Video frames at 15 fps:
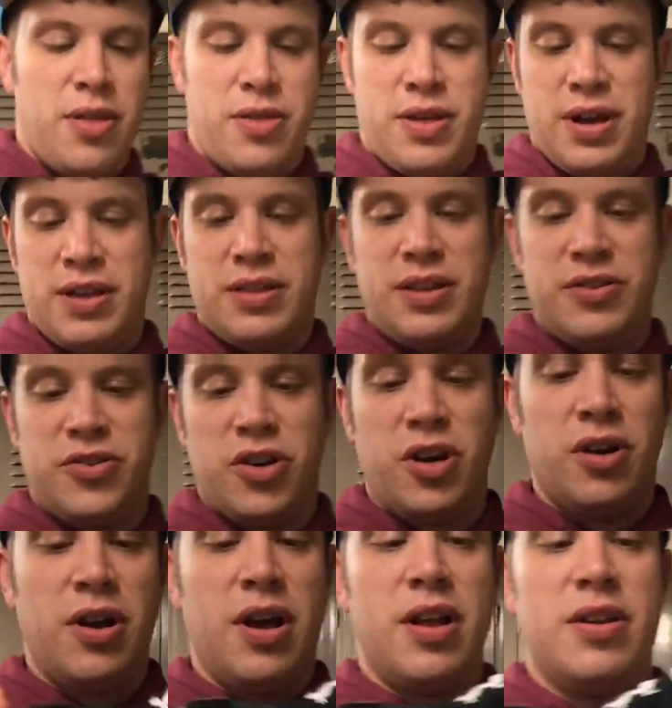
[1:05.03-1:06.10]
thing, these
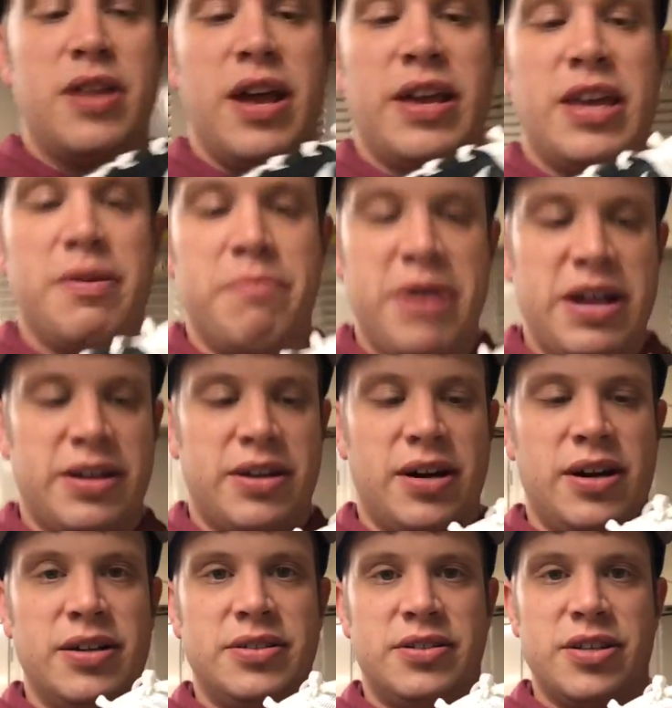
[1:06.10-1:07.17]
are Nike
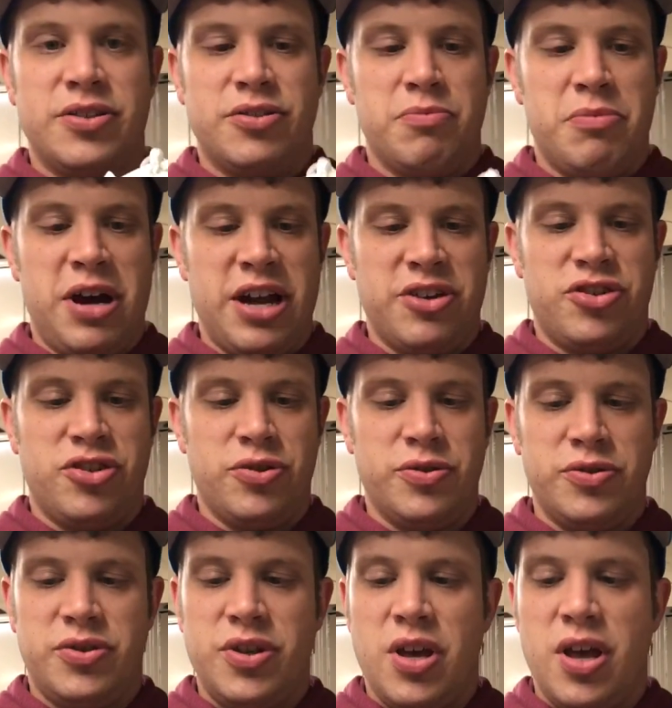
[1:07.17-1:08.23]
Metcons. These are my
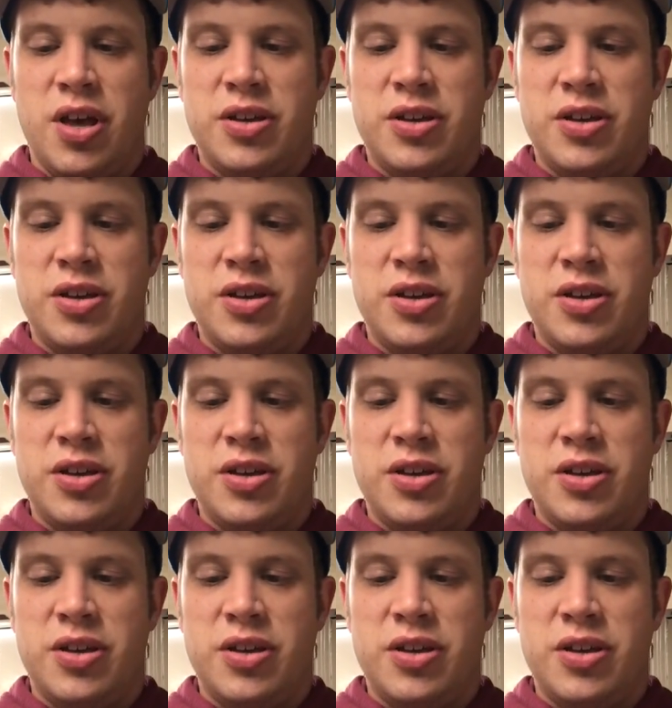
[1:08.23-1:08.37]
shoes.